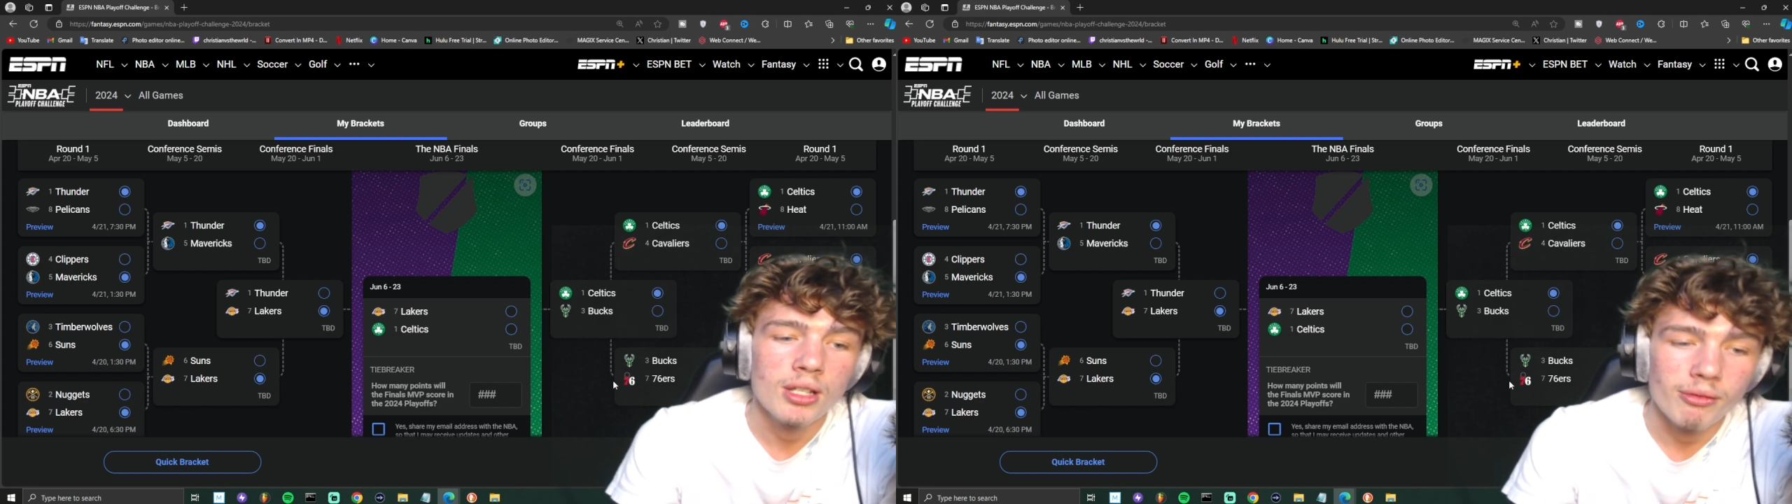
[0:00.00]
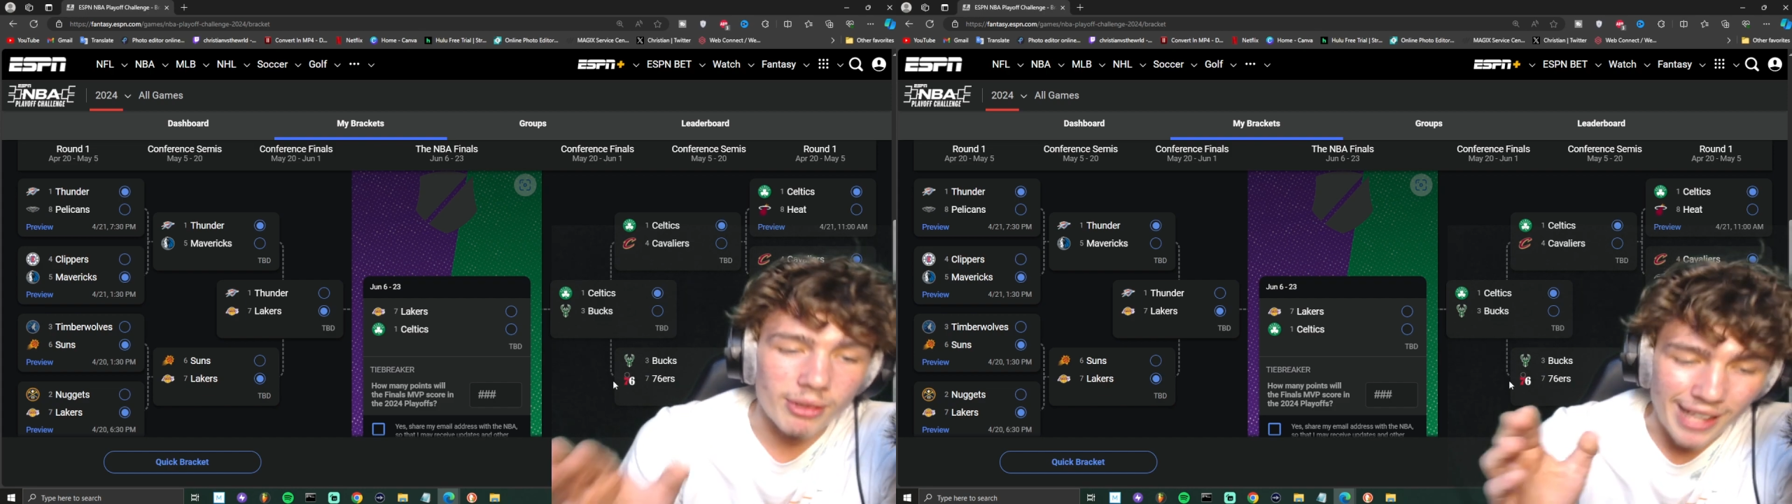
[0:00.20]

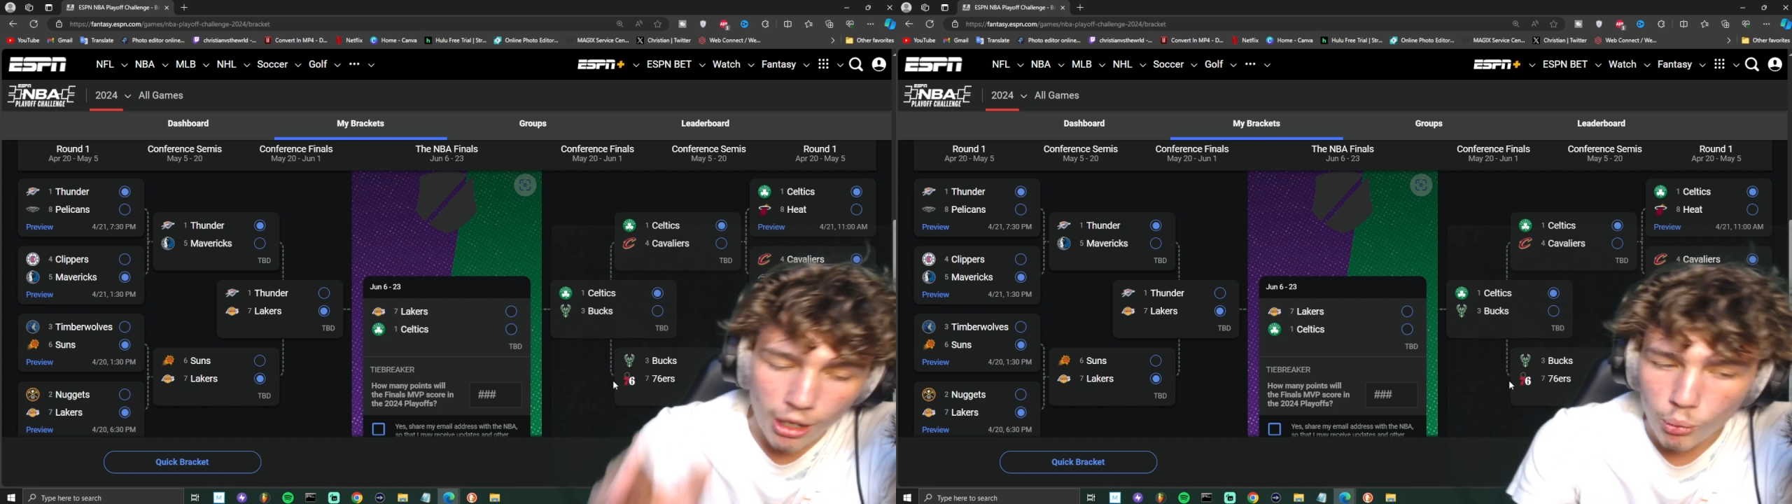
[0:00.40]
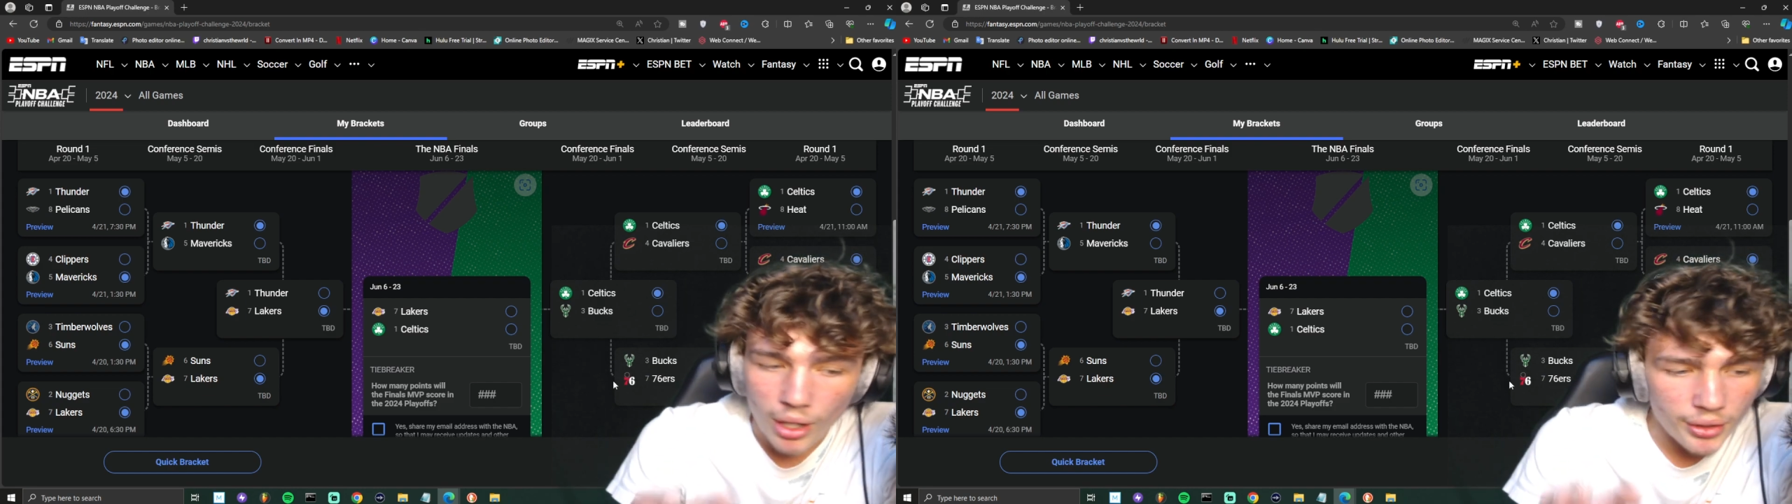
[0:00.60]
with
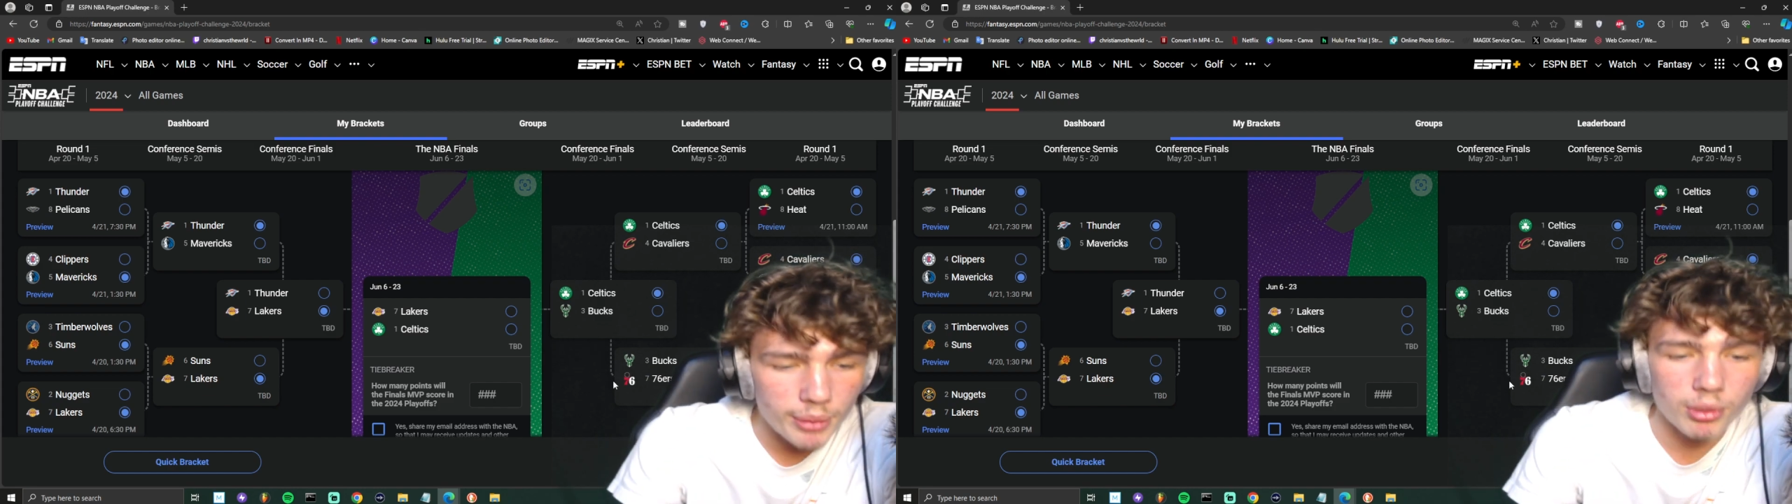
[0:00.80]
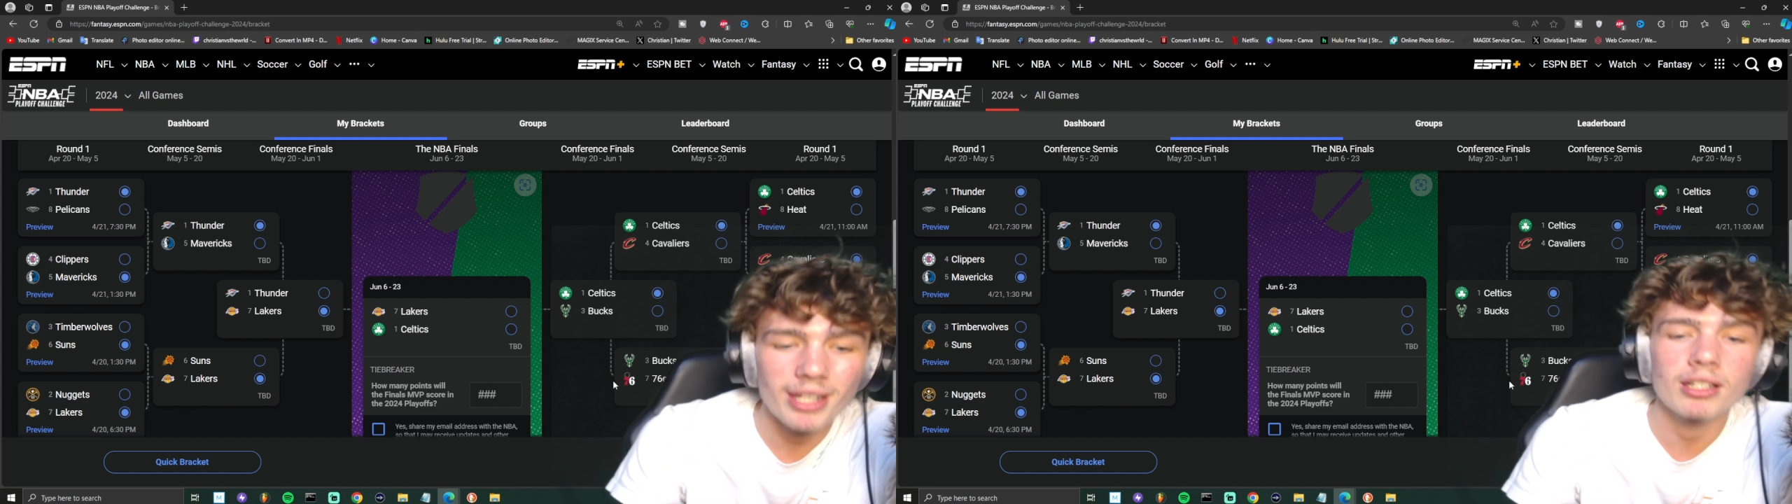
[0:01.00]
how well they
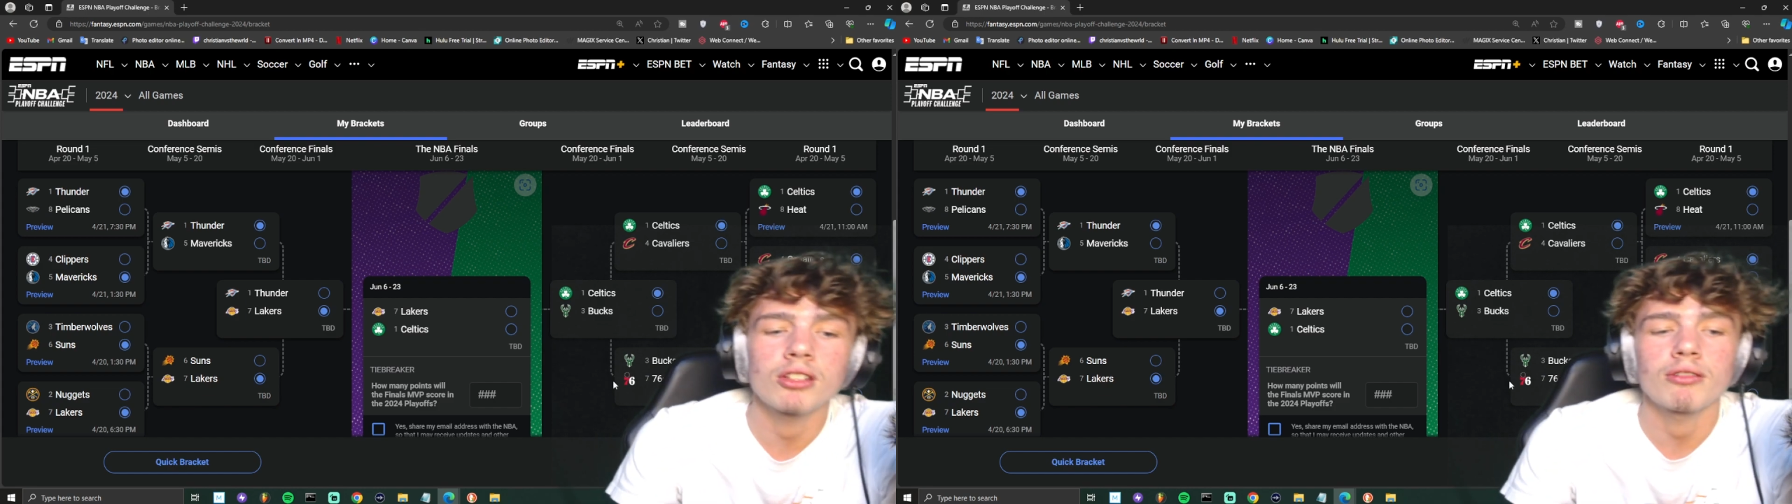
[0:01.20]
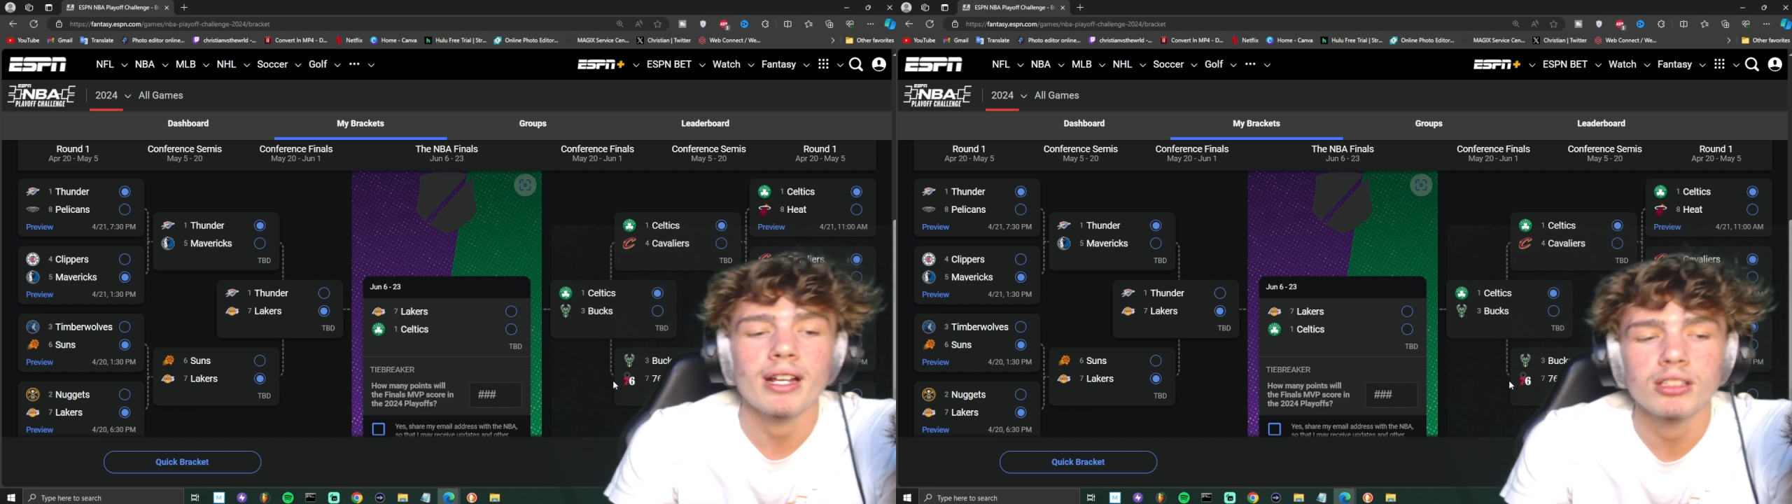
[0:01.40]
played in
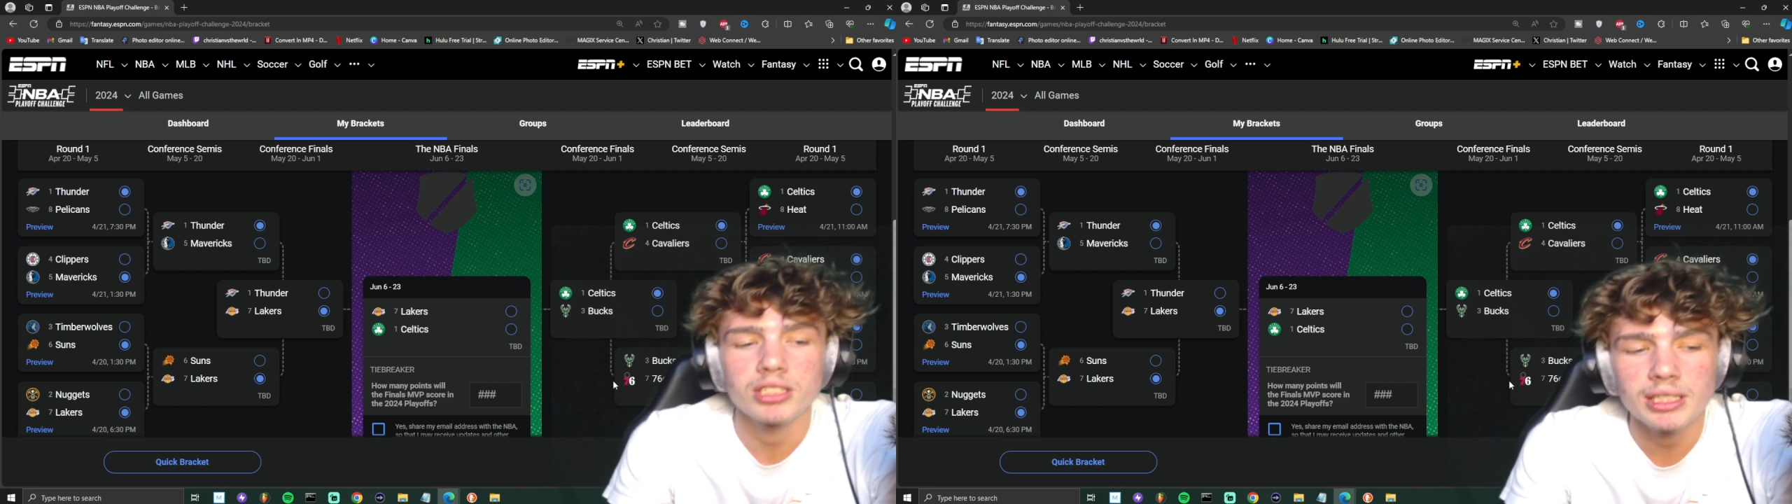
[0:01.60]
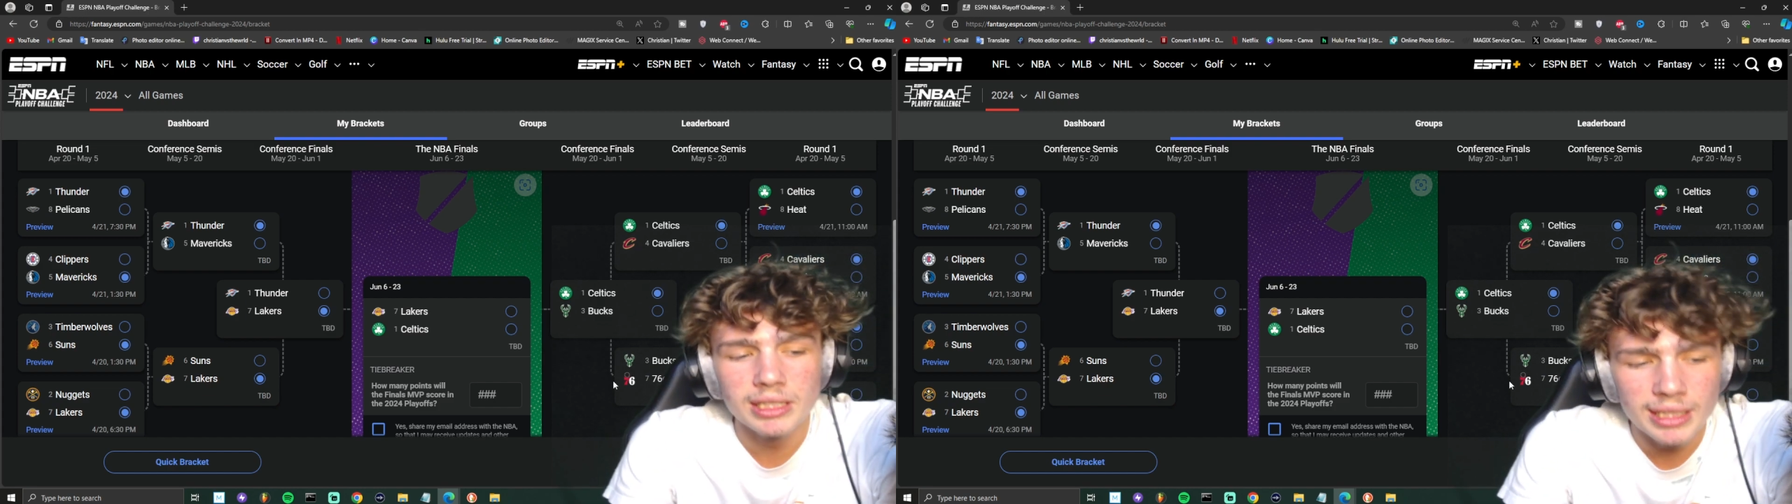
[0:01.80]
the regular
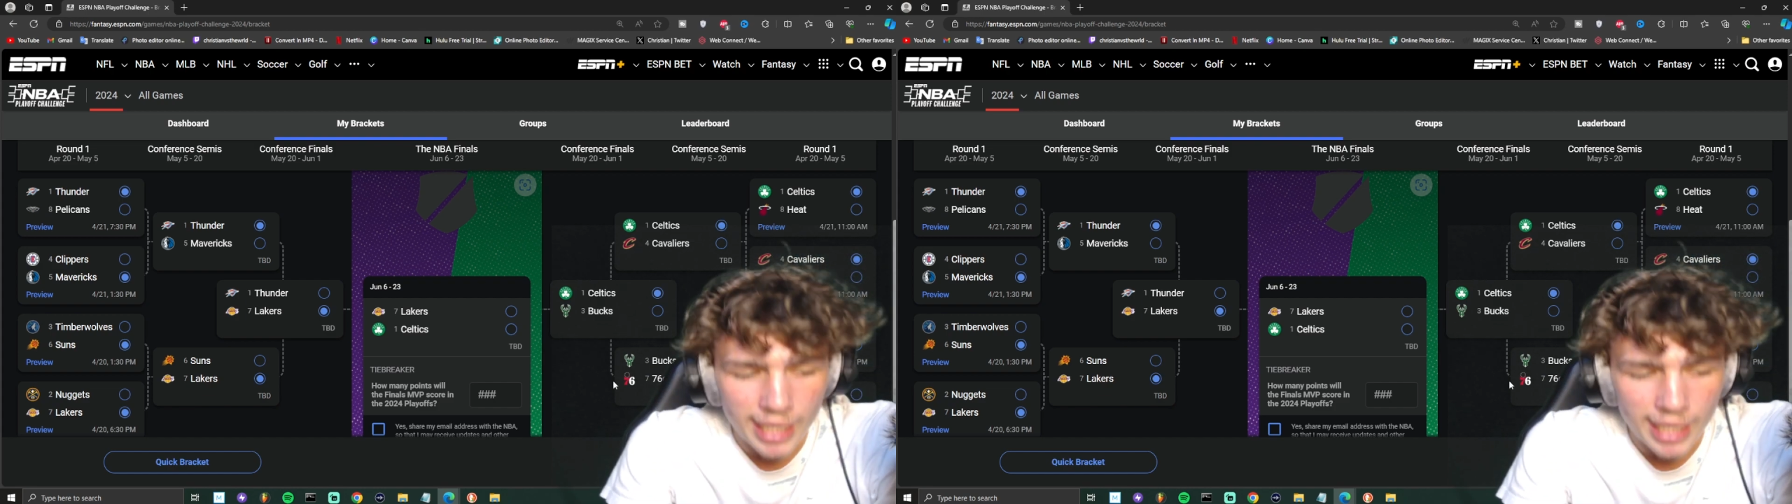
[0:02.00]
season.